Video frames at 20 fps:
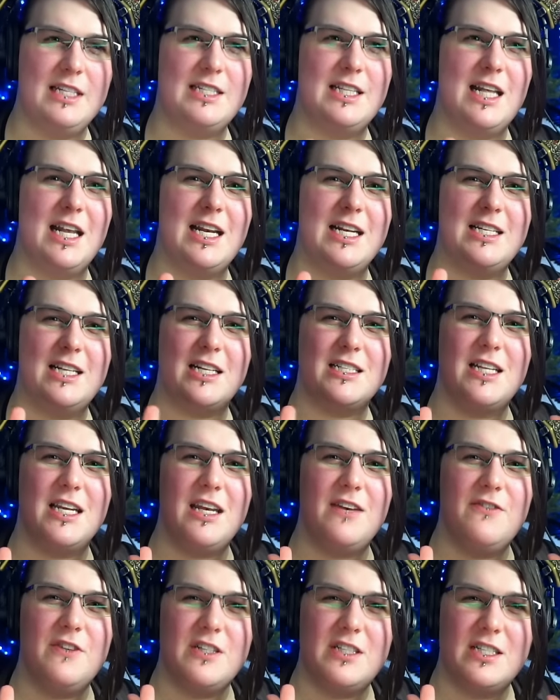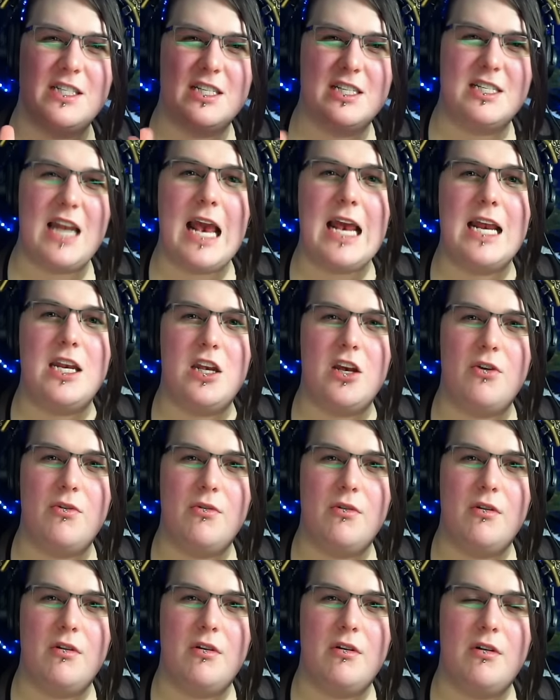is that it doesn't even sustain
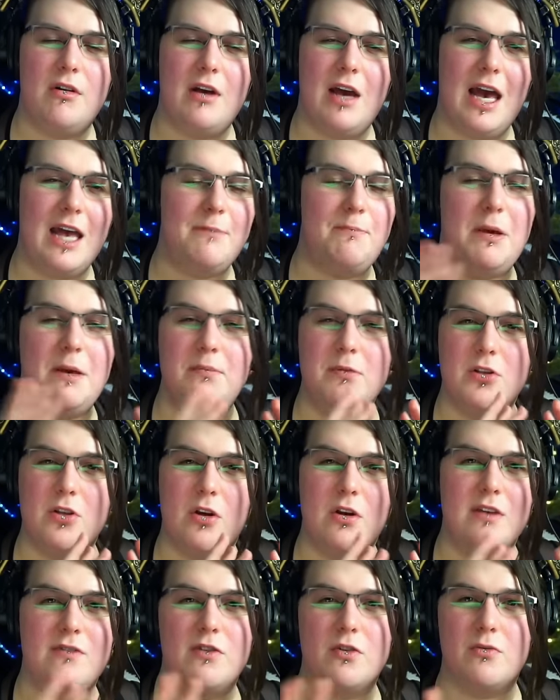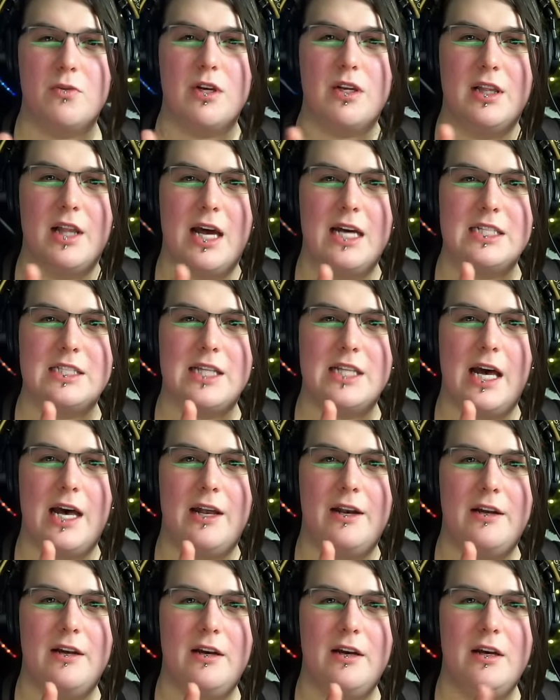you and people don't even realize
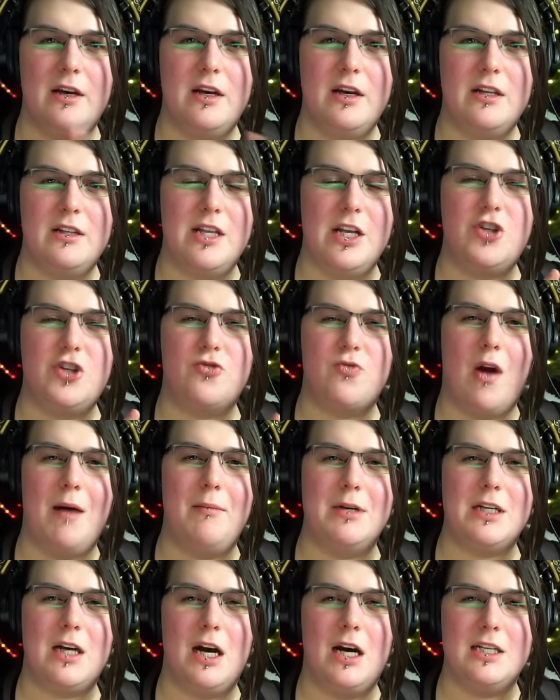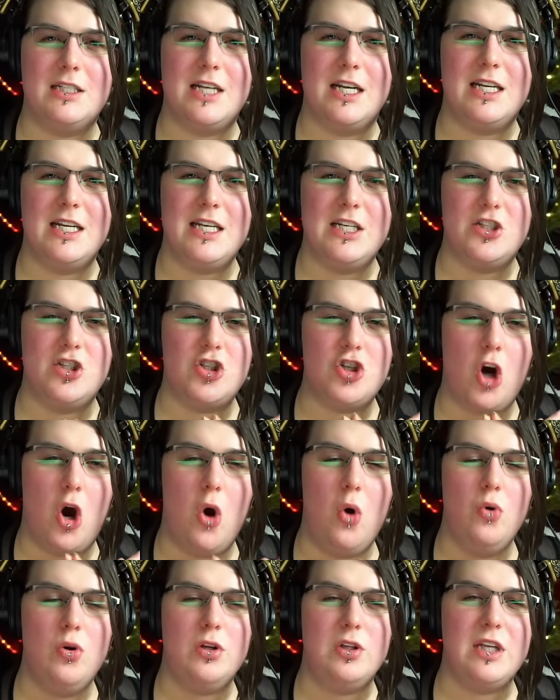that that drama content is
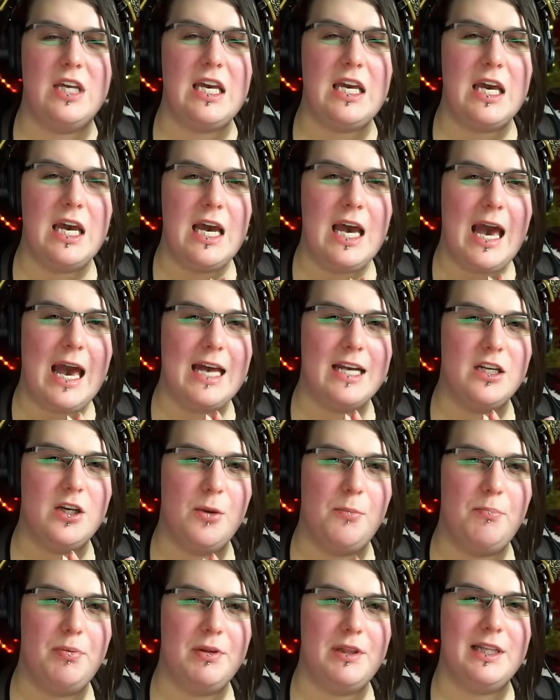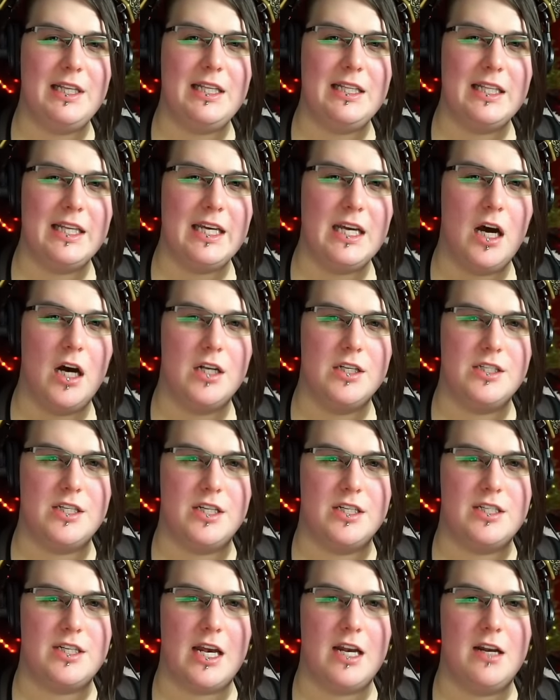totally and completely
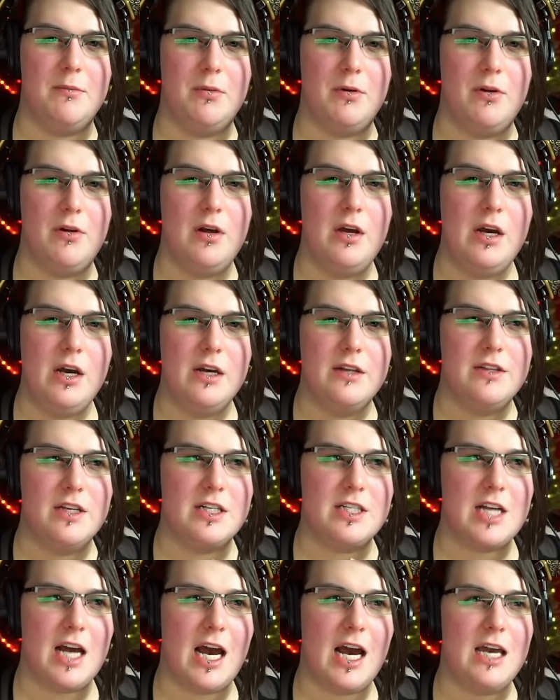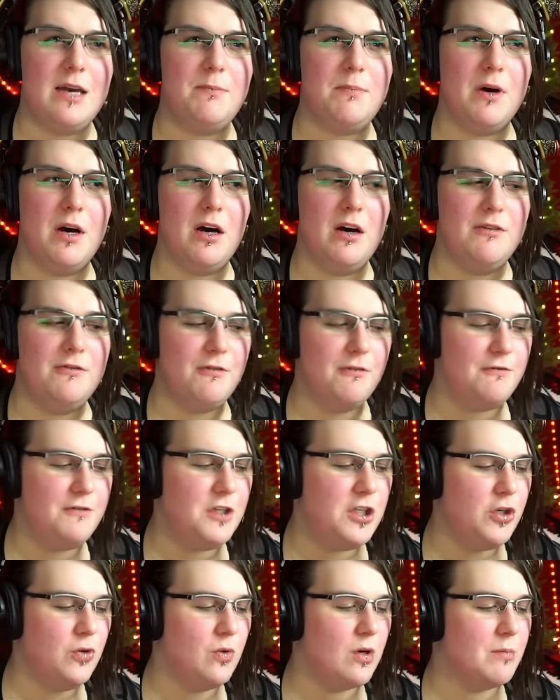unsustainable. The type of
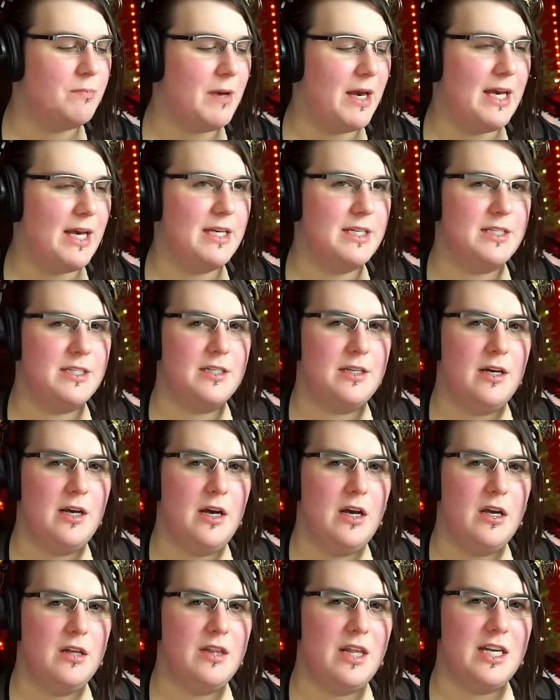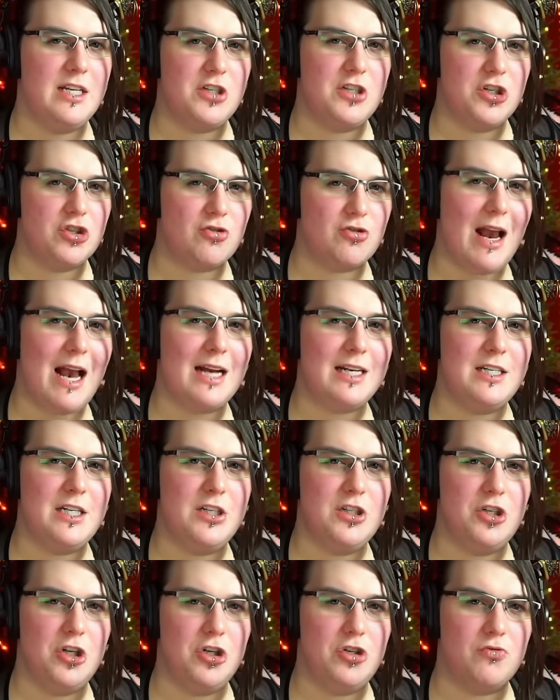viewer base that is
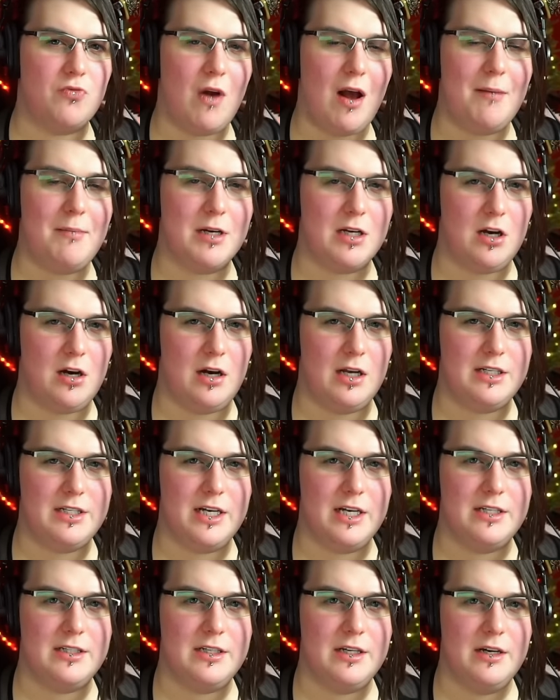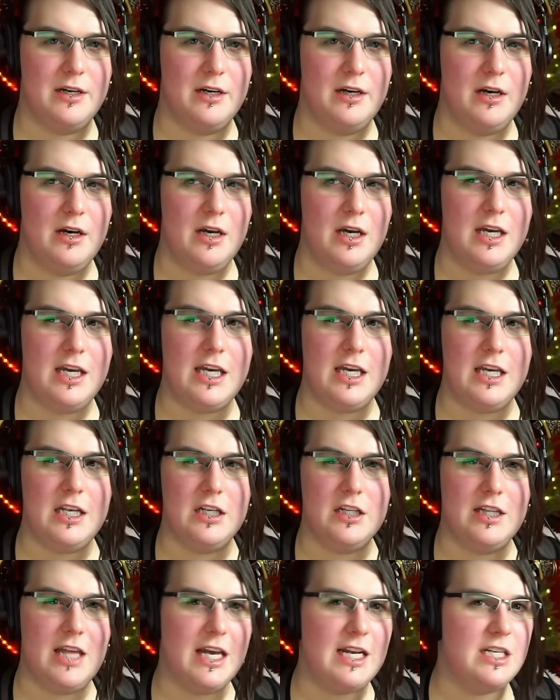attracted to drama content,
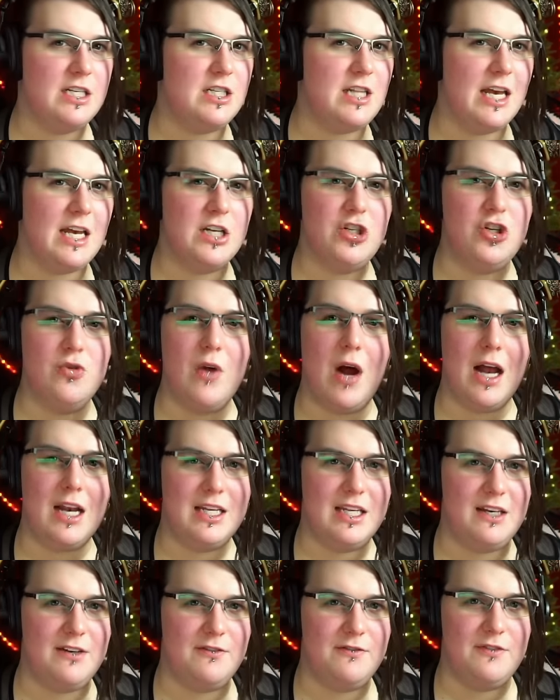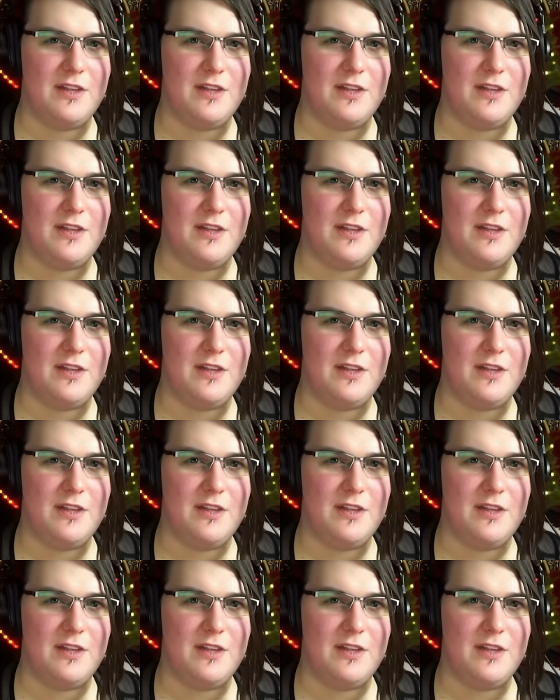they, they do not